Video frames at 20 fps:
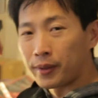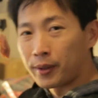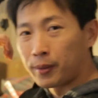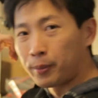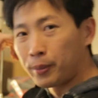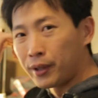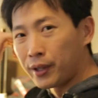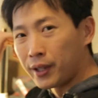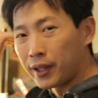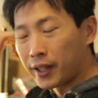They're
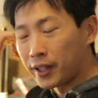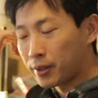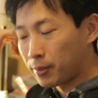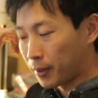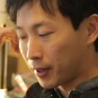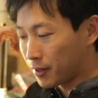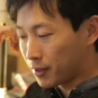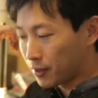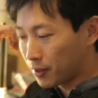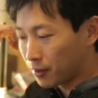pretty
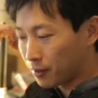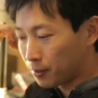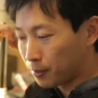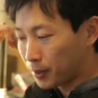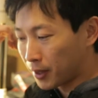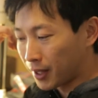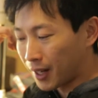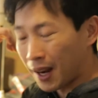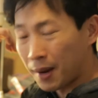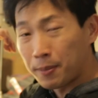expensive,
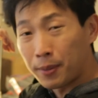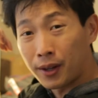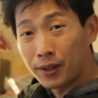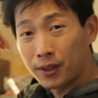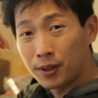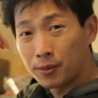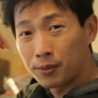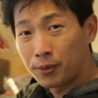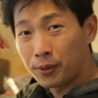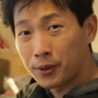but I
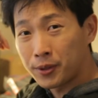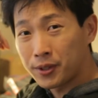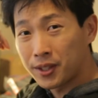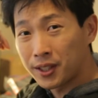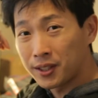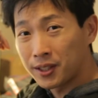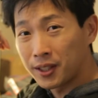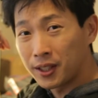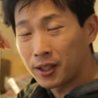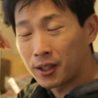bought them for
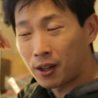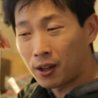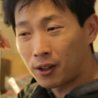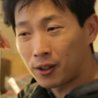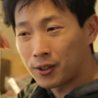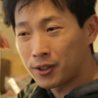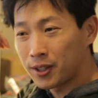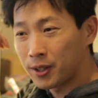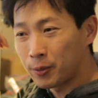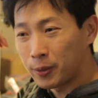
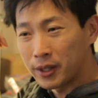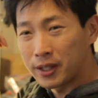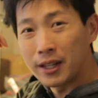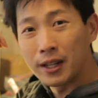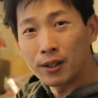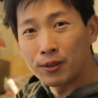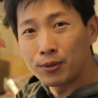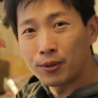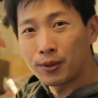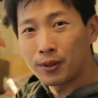$60. They
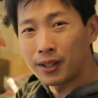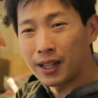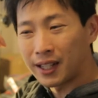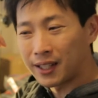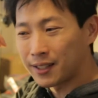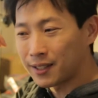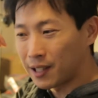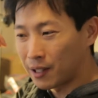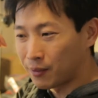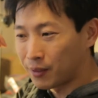retail for
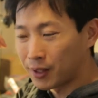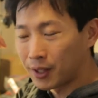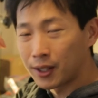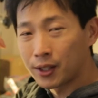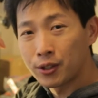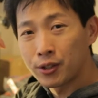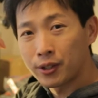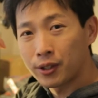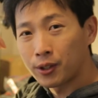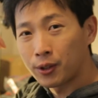like
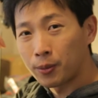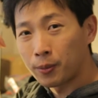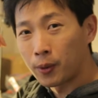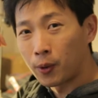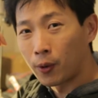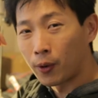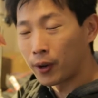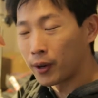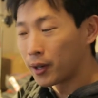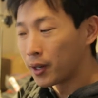700 or
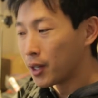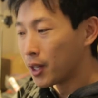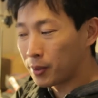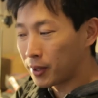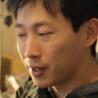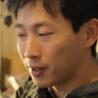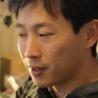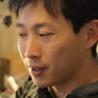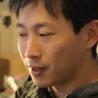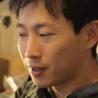more
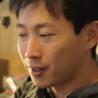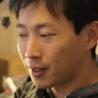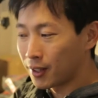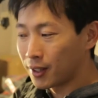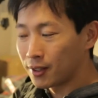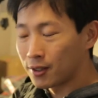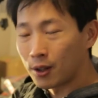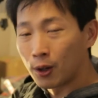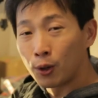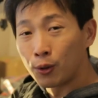because it
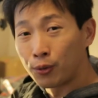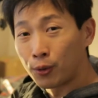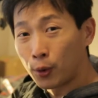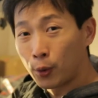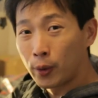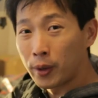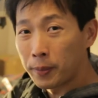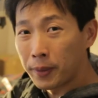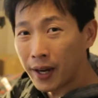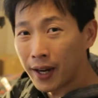says, oh, for
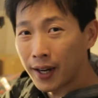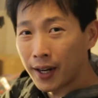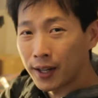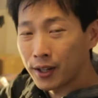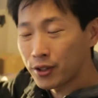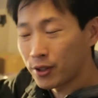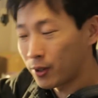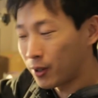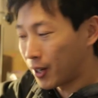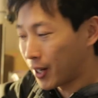
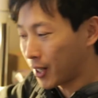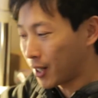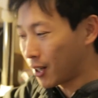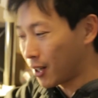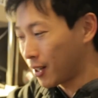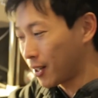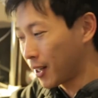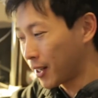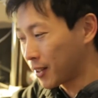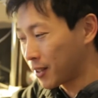repair. So I
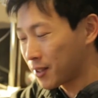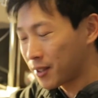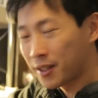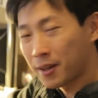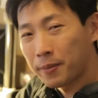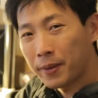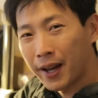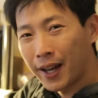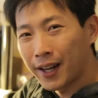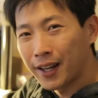got like the
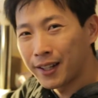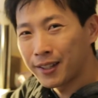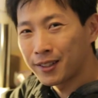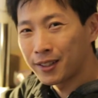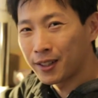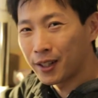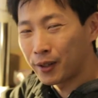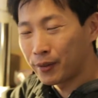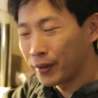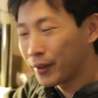schematics
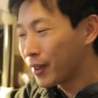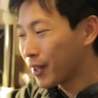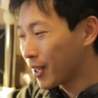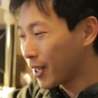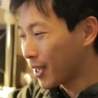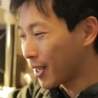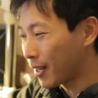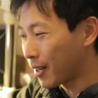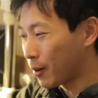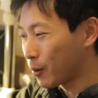and
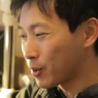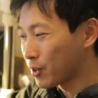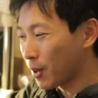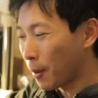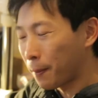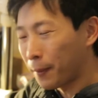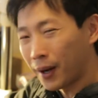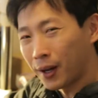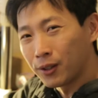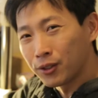everything and I was
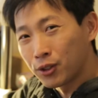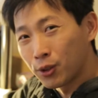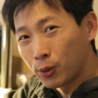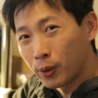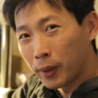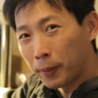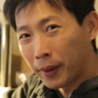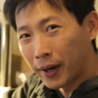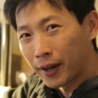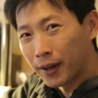about to
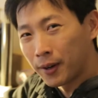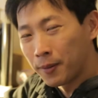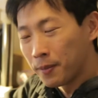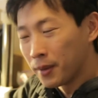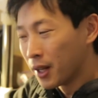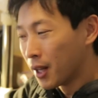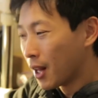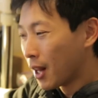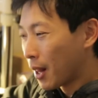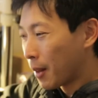repair
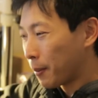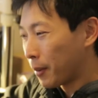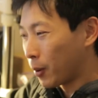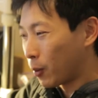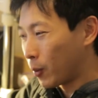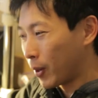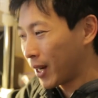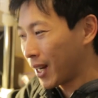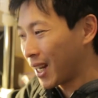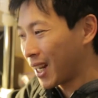them.
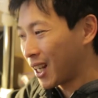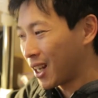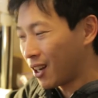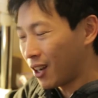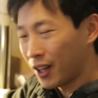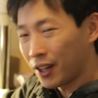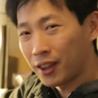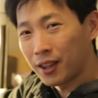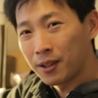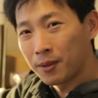But when I
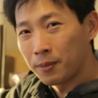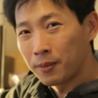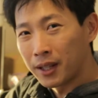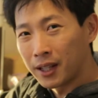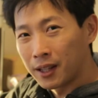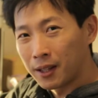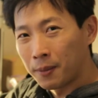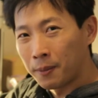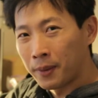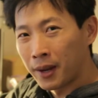got them
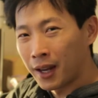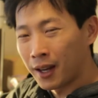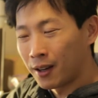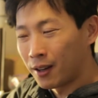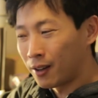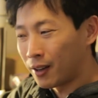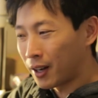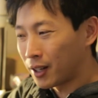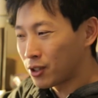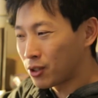in the mail,
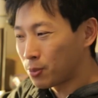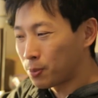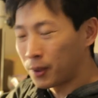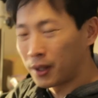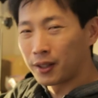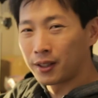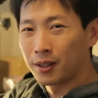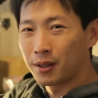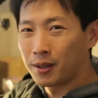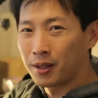I just
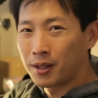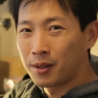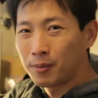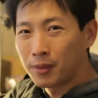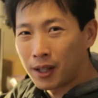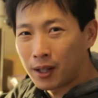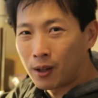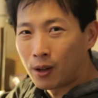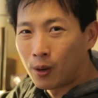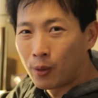plugged it in,
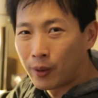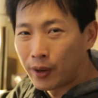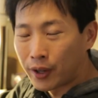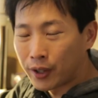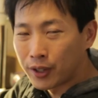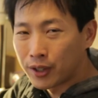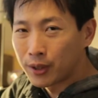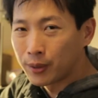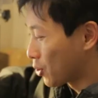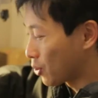they all
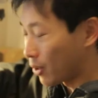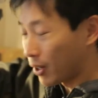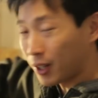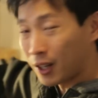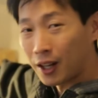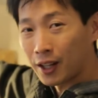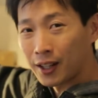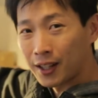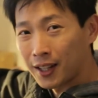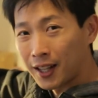worked. So I
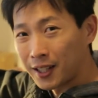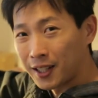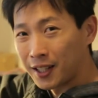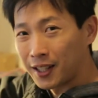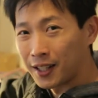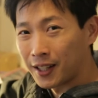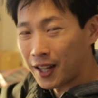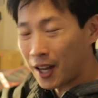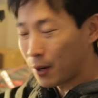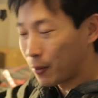got
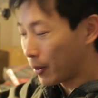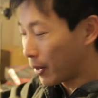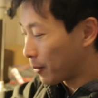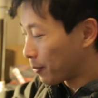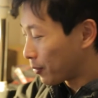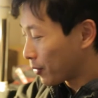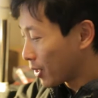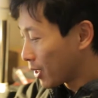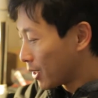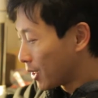lucky in that way.
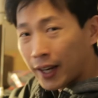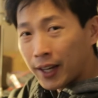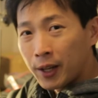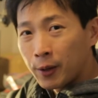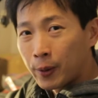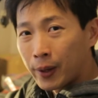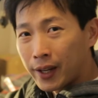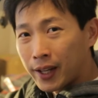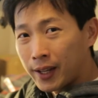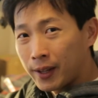
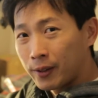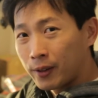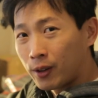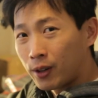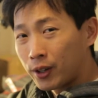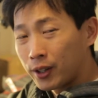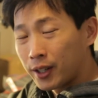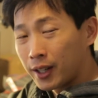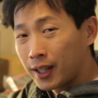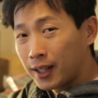Anyway, here
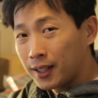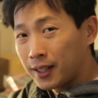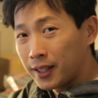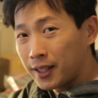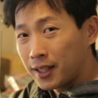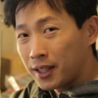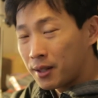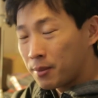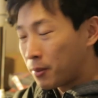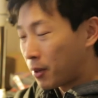are the
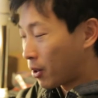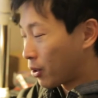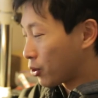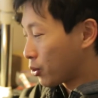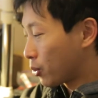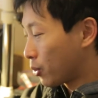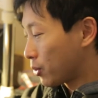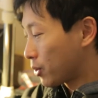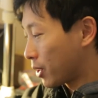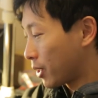LED
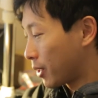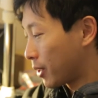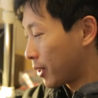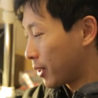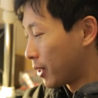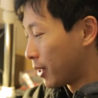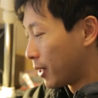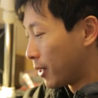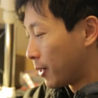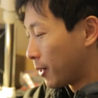modules
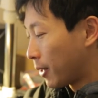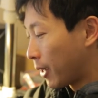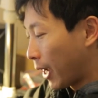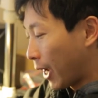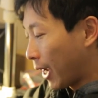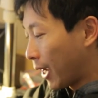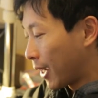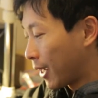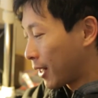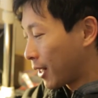here
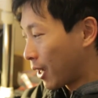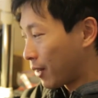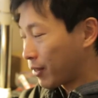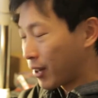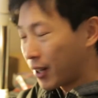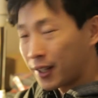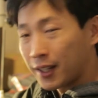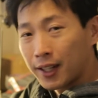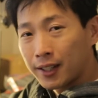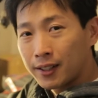and I've
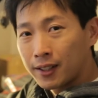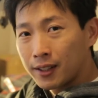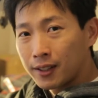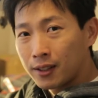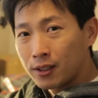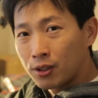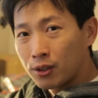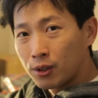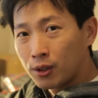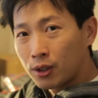
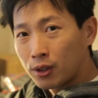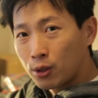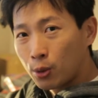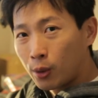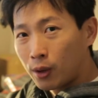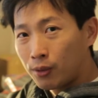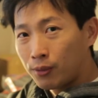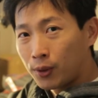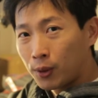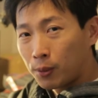connected to the
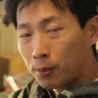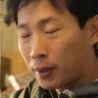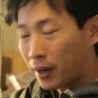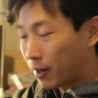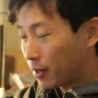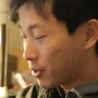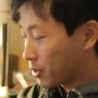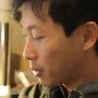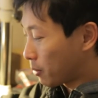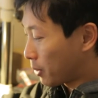12 volt
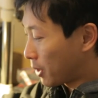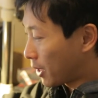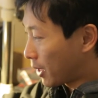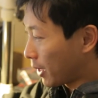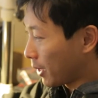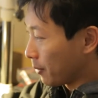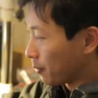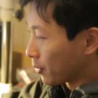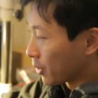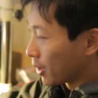power
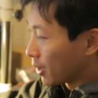supply.